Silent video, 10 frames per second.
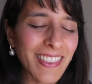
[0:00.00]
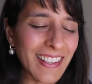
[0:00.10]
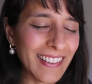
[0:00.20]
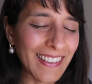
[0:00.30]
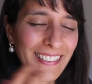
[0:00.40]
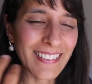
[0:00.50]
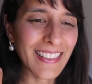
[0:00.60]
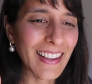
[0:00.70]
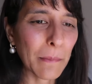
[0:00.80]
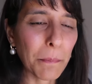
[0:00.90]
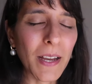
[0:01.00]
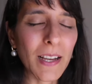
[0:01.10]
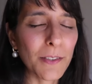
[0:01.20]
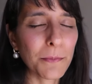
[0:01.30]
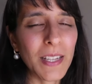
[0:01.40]
that it's that
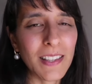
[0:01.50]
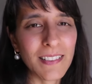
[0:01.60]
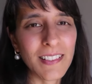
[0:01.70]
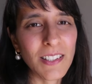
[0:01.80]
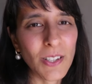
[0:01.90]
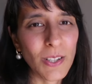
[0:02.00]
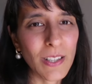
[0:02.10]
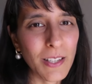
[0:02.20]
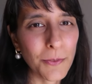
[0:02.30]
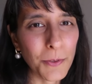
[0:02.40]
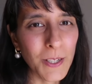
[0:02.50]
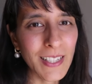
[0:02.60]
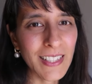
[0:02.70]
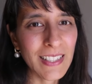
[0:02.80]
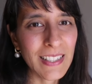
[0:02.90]
part of me that's eternally
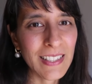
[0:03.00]
free,